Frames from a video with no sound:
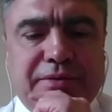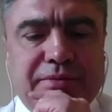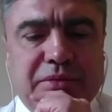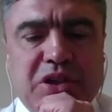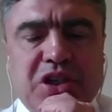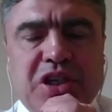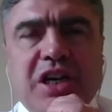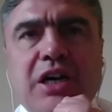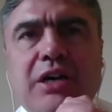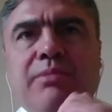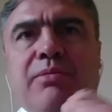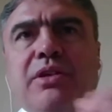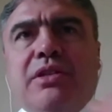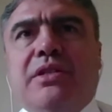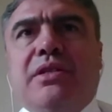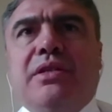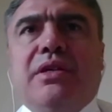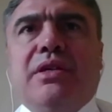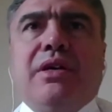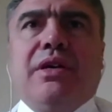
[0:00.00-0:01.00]
But let me
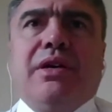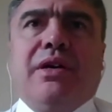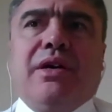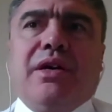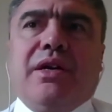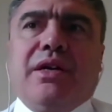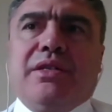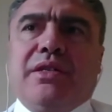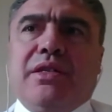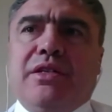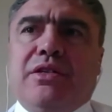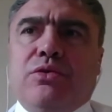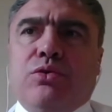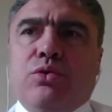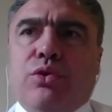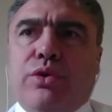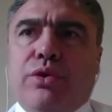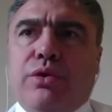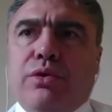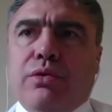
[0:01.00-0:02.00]
start with a
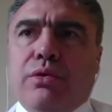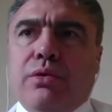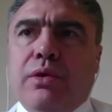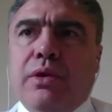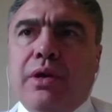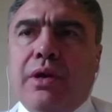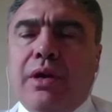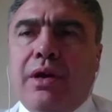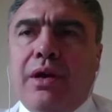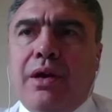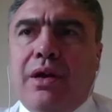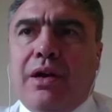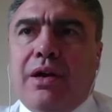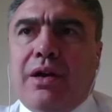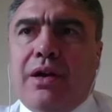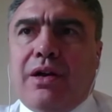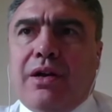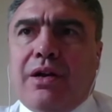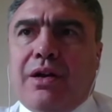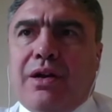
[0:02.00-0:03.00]
statement of one of
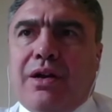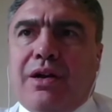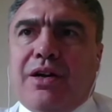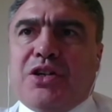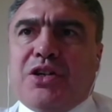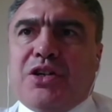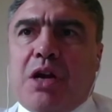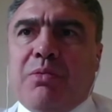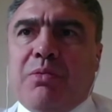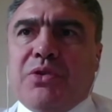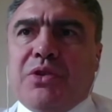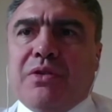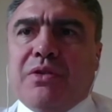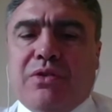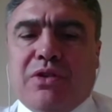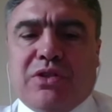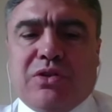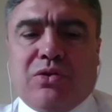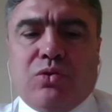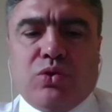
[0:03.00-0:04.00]
the very
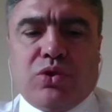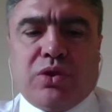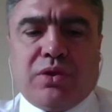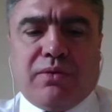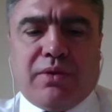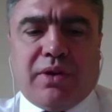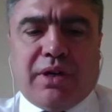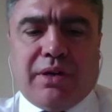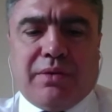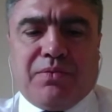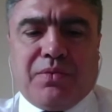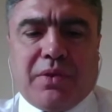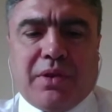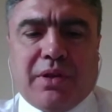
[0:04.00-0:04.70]
famous